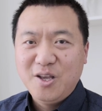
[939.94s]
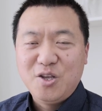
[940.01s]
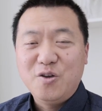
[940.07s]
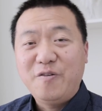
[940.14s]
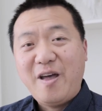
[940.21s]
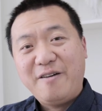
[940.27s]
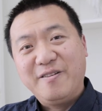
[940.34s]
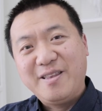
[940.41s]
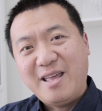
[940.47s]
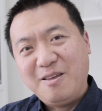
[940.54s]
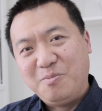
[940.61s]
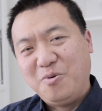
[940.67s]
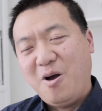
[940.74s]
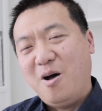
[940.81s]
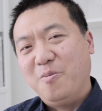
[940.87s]
You will have another
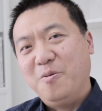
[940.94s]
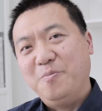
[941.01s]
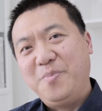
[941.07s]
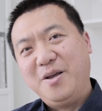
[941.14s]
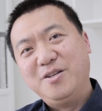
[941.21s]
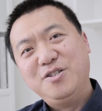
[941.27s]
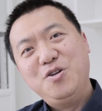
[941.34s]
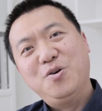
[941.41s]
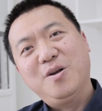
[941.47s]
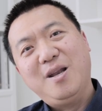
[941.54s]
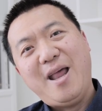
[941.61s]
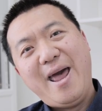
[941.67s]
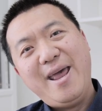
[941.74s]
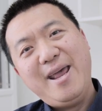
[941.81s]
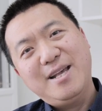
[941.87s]
problem because your
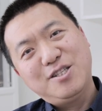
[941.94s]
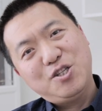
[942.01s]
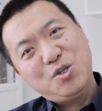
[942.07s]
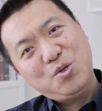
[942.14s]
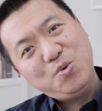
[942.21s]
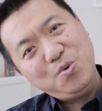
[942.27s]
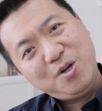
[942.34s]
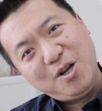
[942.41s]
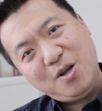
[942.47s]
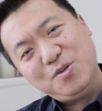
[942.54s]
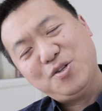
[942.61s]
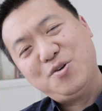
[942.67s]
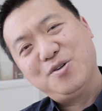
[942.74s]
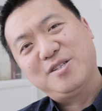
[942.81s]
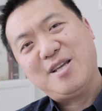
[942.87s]
light is too
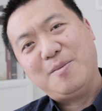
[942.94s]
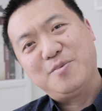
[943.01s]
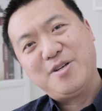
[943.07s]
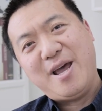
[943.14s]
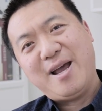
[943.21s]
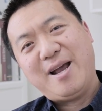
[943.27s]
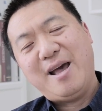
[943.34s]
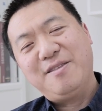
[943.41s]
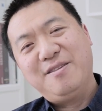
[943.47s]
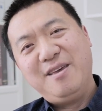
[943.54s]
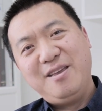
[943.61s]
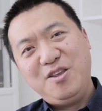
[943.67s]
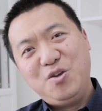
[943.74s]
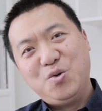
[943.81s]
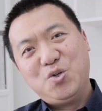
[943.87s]
close to your subject, and
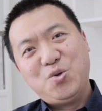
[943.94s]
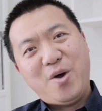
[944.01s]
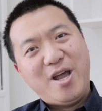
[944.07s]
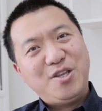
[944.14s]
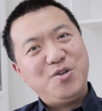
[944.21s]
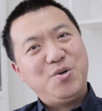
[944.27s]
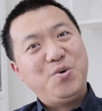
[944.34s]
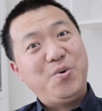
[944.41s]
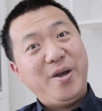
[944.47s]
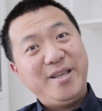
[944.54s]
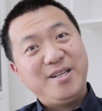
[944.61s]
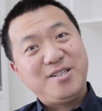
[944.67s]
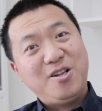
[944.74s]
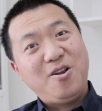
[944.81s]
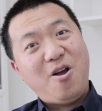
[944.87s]
then you're trying to create
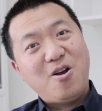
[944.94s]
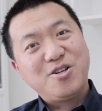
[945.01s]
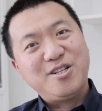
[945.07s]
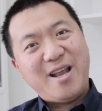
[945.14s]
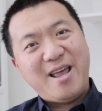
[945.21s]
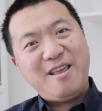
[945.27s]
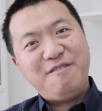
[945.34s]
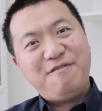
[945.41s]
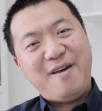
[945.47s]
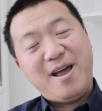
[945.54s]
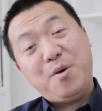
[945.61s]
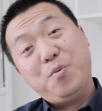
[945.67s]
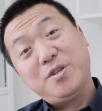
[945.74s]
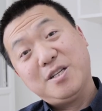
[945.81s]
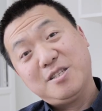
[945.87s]
this large light
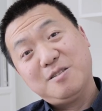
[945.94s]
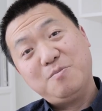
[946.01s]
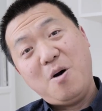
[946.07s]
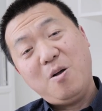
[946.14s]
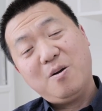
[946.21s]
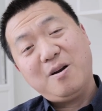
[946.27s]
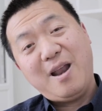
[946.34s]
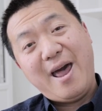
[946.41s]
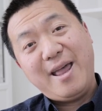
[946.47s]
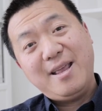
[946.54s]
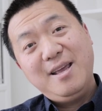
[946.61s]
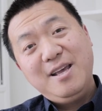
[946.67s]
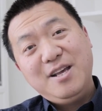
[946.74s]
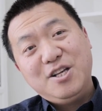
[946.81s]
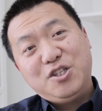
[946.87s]
effect with a smaller light.
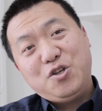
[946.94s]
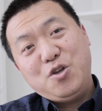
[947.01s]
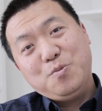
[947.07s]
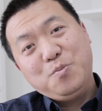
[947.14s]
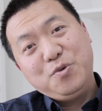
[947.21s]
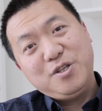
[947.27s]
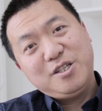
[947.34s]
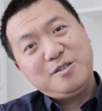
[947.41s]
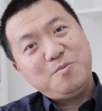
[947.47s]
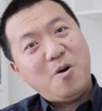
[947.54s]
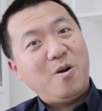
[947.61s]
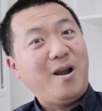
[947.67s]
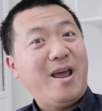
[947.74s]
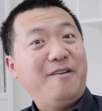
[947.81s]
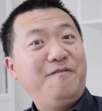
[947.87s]
So you move the
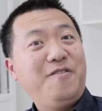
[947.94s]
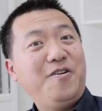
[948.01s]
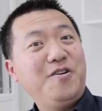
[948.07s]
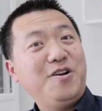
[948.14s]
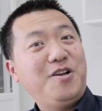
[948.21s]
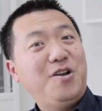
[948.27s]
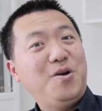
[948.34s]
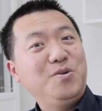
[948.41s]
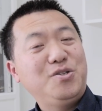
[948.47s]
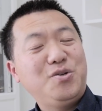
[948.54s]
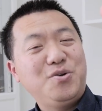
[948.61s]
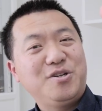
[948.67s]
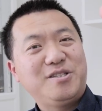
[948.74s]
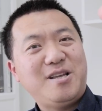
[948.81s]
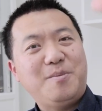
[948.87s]
smaller light very close
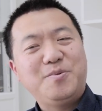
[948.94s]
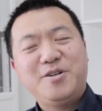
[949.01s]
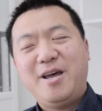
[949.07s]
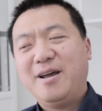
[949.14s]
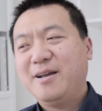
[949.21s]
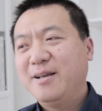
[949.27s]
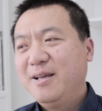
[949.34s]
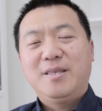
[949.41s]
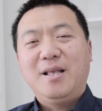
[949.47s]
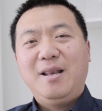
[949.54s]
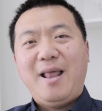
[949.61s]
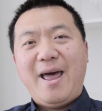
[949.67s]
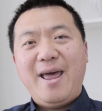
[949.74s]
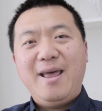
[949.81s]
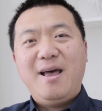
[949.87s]
to your subject. The
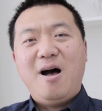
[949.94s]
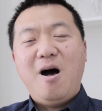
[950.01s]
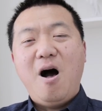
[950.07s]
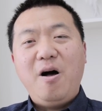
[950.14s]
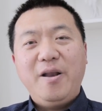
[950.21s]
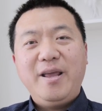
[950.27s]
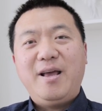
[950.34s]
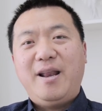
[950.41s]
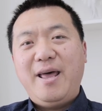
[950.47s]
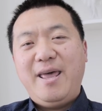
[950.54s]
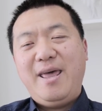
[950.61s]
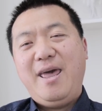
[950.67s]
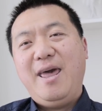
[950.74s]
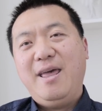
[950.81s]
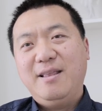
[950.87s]
light only gonna
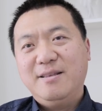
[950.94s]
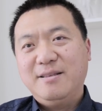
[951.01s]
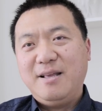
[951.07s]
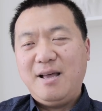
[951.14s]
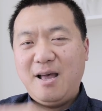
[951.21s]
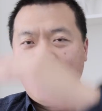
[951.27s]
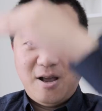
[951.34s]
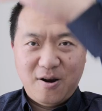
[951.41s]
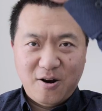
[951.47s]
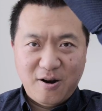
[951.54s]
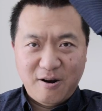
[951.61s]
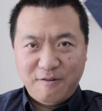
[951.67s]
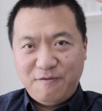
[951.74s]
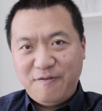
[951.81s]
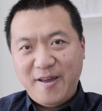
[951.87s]
hit
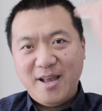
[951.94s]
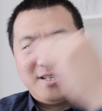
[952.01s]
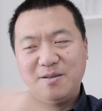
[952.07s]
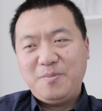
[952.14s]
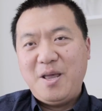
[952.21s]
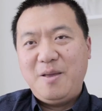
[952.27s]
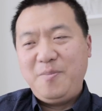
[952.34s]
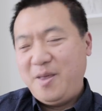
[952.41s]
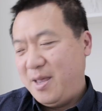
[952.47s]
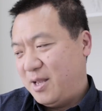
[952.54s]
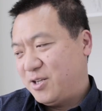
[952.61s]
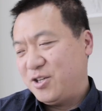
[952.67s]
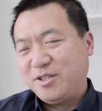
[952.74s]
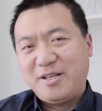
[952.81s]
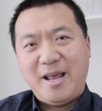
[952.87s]
her face, maybe
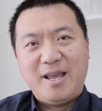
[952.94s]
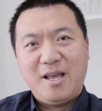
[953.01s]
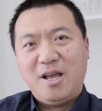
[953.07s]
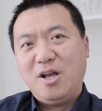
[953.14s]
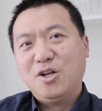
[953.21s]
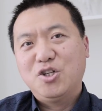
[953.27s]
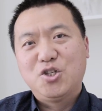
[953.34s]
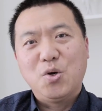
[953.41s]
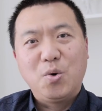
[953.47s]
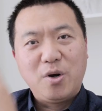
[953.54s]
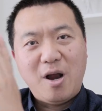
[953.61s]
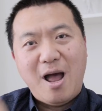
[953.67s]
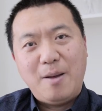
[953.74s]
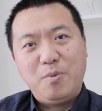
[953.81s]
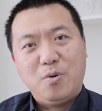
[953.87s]
just like a
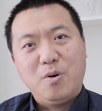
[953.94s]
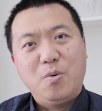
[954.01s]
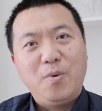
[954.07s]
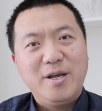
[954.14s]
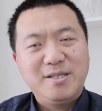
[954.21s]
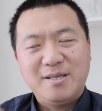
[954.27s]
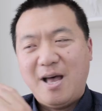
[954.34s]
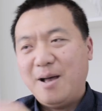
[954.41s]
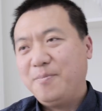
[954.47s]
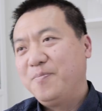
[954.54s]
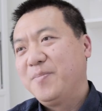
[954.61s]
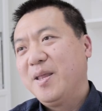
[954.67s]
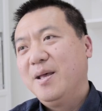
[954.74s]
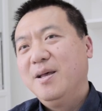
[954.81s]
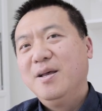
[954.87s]
shoulder up or waist
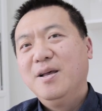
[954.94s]
up.